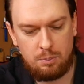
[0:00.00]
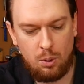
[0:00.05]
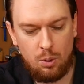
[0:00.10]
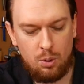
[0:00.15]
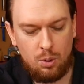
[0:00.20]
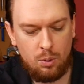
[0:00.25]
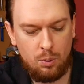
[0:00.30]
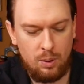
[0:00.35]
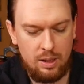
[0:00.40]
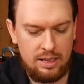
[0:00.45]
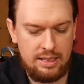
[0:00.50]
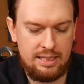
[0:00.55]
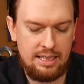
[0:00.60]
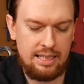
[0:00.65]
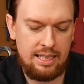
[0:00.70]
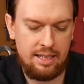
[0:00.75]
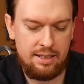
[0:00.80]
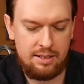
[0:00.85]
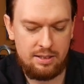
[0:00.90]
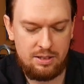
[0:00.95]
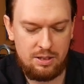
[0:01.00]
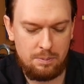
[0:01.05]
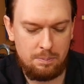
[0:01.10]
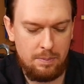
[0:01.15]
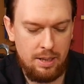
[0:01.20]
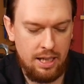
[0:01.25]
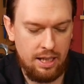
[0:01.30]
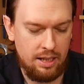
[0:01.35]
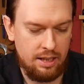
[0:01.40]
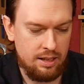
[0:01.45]
Poor quality leather to
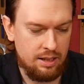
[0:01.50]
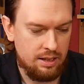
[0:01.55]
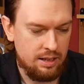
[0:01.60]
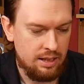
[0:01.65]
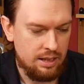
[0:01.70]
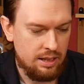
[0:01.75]
me